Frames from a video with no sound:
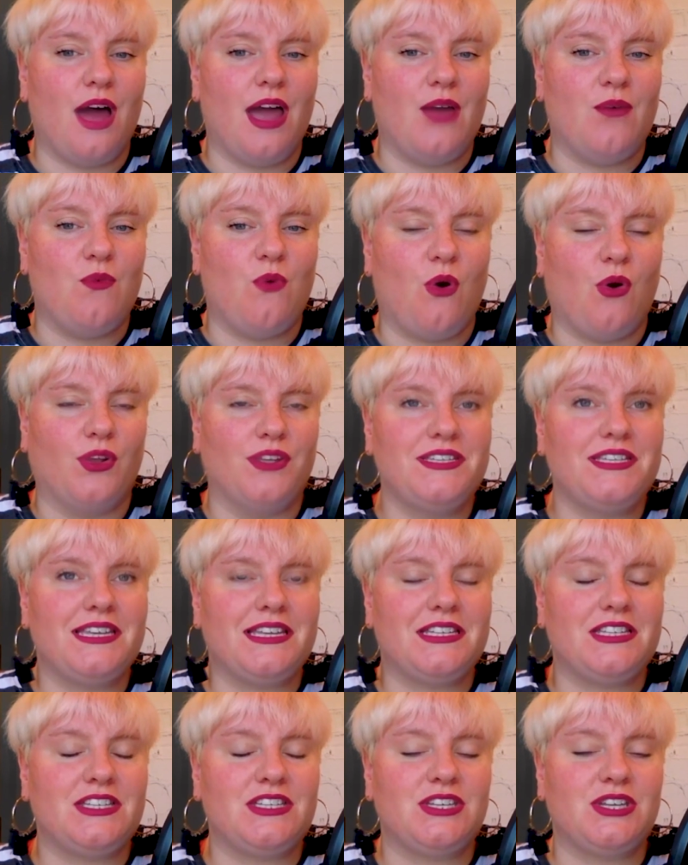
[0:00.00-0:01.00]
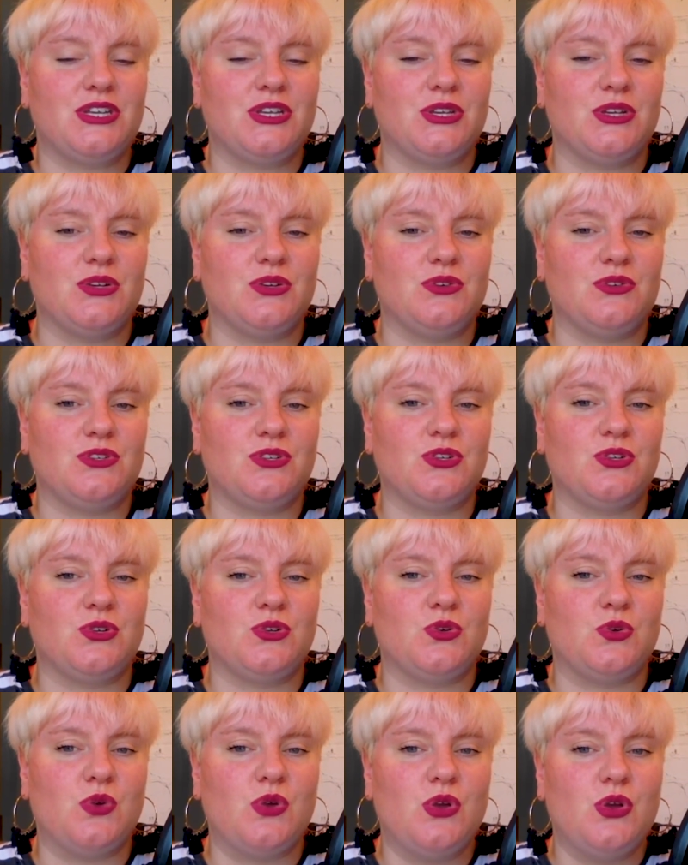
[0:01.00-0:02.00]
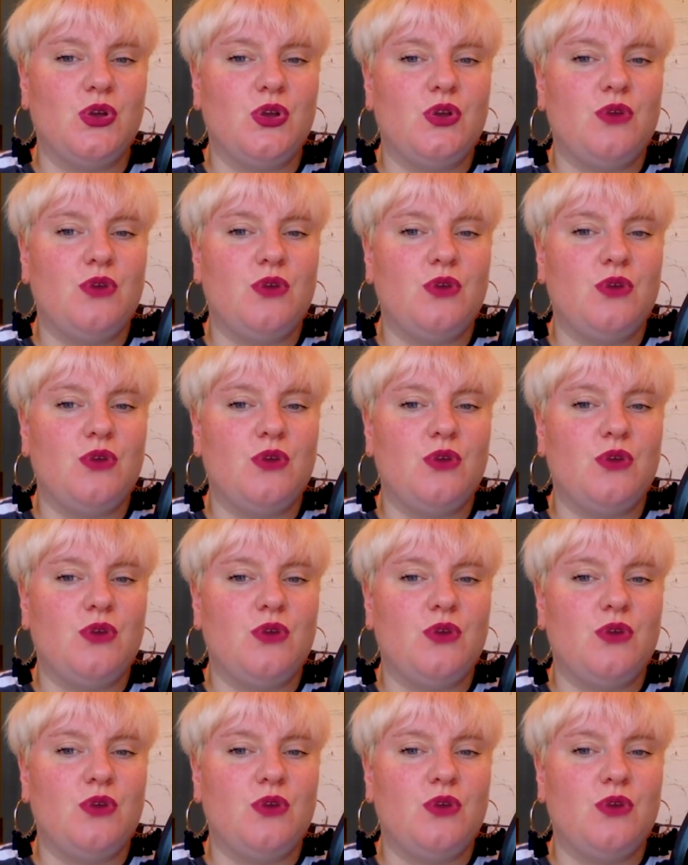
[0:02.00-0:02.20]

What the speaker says: I wanted to